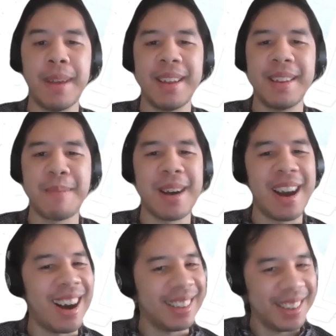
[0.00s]

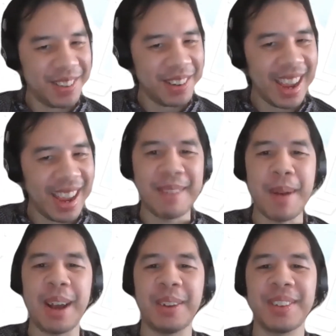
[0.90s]
Epidemiology and
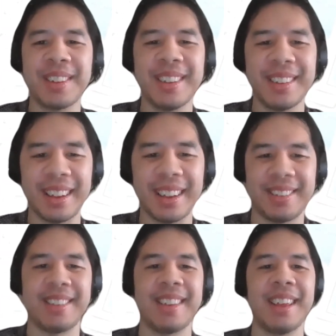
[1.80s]

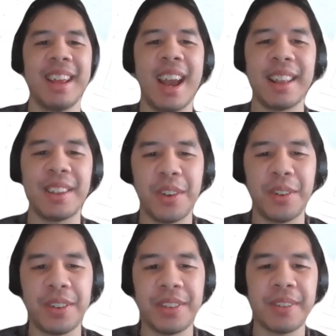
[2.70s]
Biostatistics at the
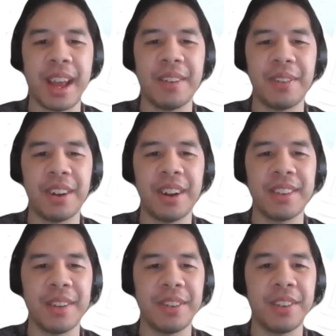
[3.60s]
University of California,
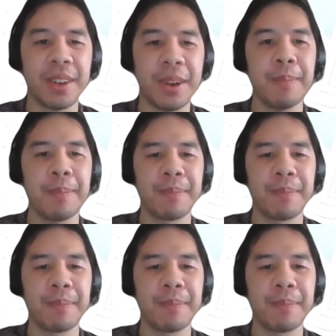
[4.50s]
San Francisco.